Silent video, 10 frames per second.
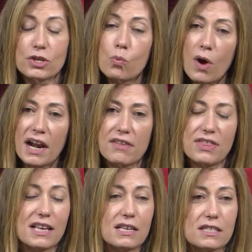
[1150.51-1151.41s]
So one, I
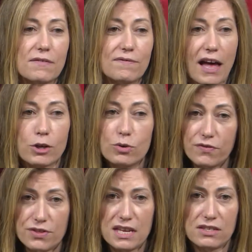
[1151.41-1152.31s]
think, is value
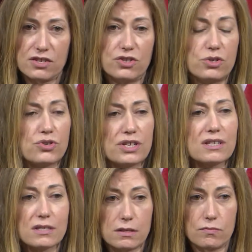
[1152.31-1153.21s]
for the
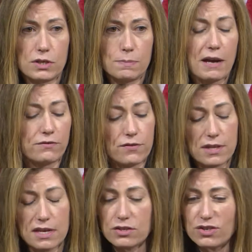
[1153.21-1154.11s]
institutions, respect for
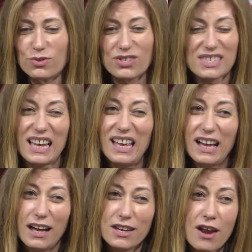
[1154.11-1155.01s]
the institutions.
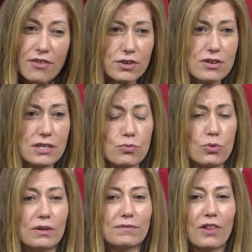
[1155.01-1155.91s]
Another is
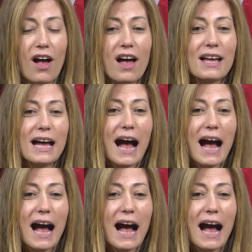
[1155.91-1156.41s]
rule of law.